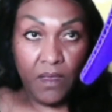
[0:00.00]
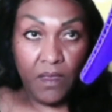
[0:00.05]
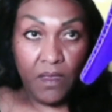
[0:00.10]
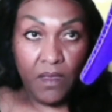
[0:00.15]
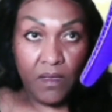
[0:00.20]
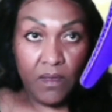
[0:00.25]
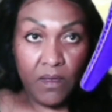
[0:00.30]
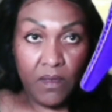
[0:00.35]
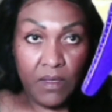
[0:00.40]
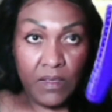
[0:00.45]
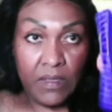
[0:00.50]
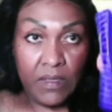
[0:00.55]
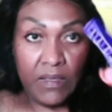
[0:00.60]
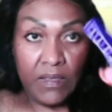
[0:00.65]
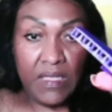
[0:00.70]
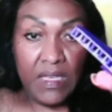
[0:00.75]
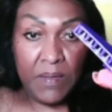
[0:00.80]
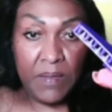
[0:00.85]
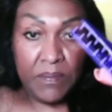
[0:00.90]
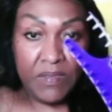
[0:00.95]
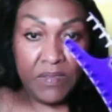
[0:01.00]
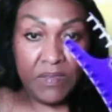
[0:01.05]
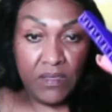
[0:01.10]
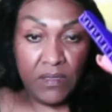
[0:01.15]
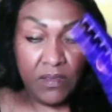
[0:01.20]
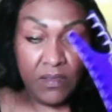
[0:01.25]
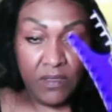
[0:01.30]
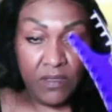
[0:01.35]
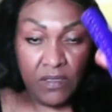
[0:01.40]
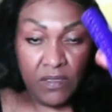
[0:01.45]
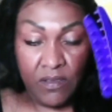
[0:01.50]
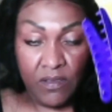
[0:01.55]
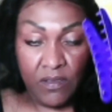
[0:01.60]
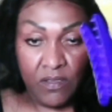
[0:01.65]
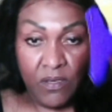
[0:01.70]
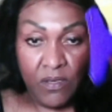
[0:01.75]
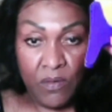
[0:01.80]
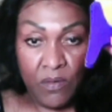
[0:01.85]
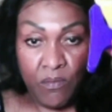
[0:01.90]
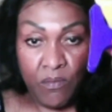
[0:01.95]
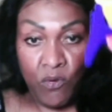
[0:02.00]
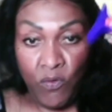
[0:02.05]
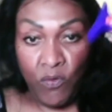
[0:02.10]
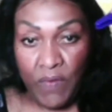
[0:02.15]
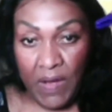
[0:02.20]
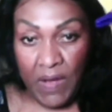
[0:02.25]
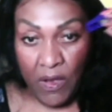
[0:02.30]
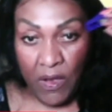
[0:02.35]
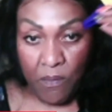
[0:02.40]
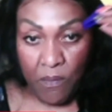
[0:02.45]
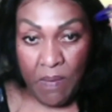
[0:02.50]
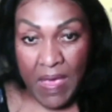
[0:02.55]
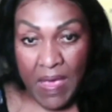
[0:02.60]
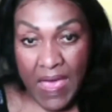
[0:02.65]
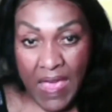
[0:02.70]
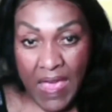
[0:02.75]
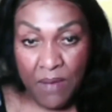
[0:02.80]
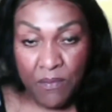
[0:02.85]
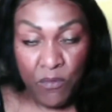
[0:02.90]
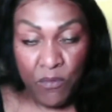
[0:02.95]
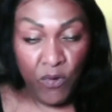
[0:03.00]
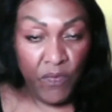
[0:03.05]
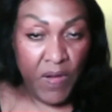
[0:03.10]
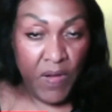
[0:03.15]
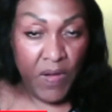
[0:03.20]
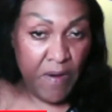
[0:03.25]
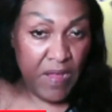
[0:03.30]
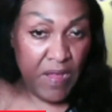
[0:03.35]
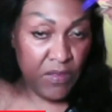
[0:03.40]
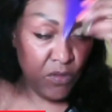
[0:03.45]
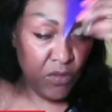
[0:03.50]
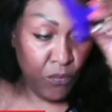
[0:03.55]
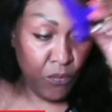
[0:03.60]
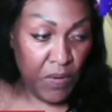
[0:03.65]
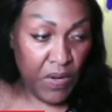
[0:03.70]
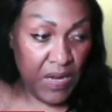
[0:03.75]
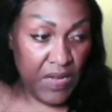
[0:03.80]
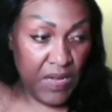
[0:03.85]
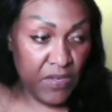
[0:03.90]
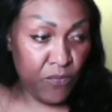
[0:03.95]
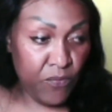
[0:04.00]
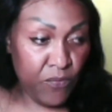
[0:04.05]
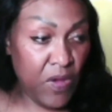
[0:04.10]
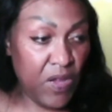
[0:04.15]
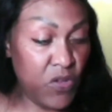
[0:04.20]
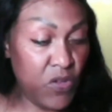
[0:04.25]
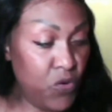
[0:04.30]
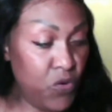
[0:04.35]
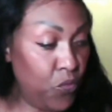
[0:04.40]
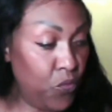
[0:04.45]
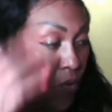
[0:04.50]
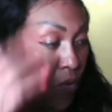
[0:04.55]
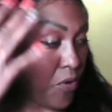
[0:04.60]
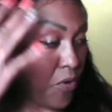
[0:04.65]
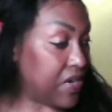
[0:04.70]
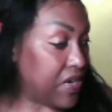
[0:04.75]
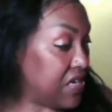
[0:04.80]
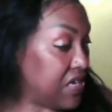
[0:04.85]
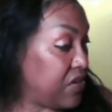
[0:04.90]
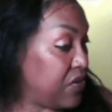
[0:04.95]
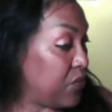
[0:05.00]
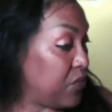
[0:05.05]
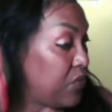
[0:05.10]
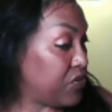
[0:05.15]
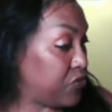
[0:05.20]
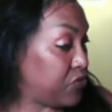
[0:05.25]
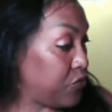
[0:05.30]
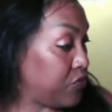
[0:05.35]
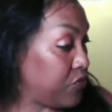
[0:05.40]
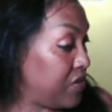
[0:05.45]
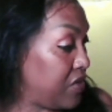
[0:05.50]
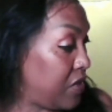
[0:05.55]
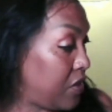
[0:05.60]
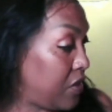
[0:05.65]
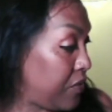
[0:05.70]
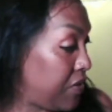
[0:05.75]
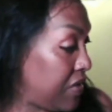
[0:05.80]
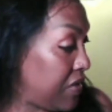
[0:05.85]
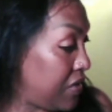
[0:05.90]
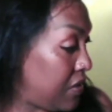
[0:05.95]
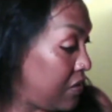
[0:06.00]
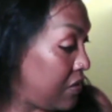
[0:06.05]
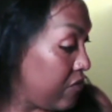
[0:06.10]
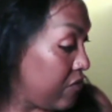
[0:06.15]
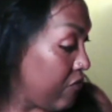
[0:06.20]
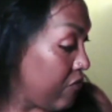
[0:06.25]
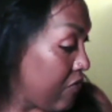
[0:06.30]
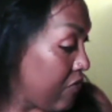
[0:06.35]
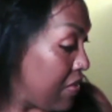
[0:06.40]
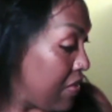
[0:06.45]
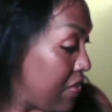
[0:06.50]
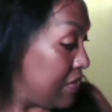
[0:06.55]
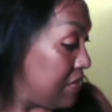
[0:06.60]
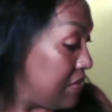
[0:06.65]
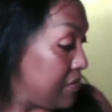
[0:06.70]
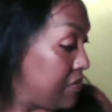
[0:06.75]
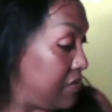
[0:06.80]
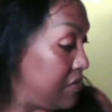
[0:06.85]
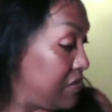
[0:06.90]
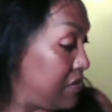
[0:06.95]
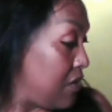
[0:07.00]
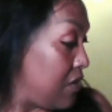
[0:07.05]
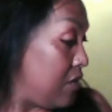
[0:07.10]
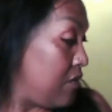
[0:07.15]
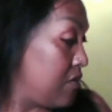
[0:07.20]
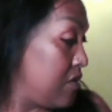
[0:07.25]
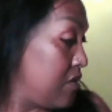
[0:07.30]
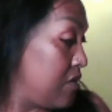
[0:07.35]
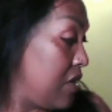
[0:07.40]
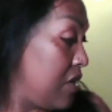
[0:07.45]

clips to move hair back, move hair out the way while you're working in a certain area. So yeah.